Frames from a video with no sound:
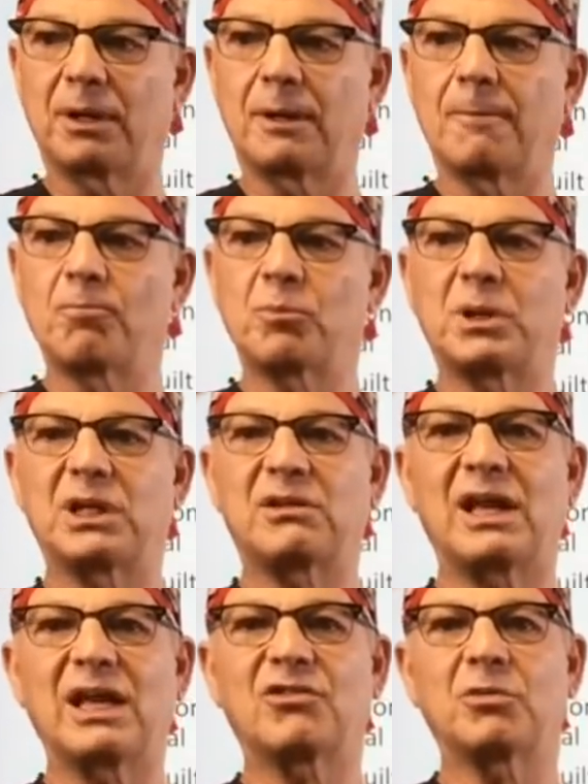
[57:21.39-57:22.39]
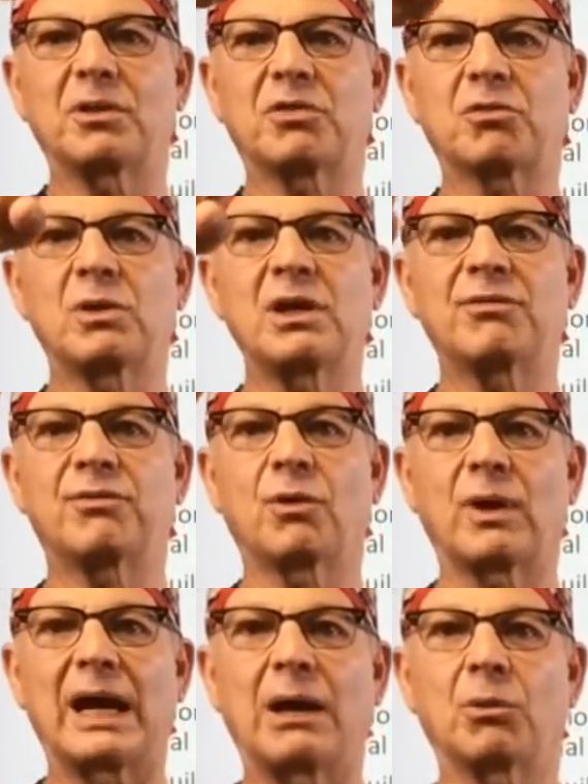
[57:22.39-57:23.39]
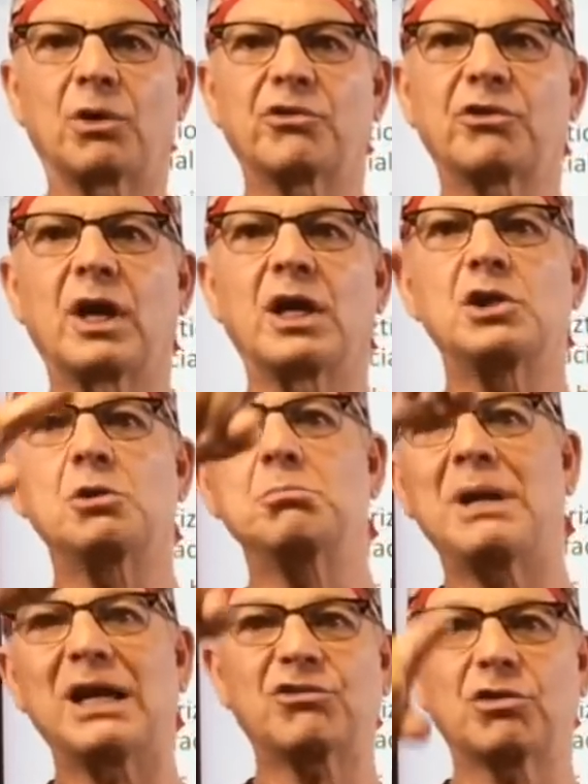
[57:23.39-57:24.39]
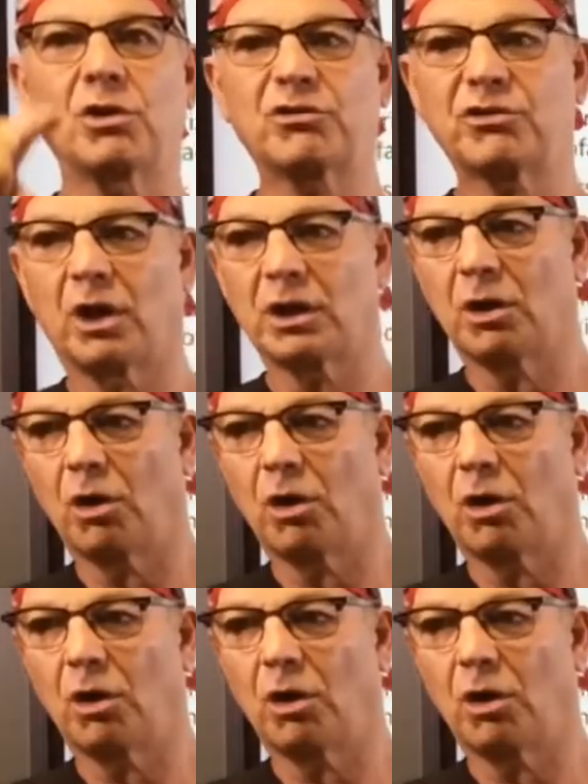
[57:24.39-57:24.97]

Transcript: if a bone was healed or not. Oh my God.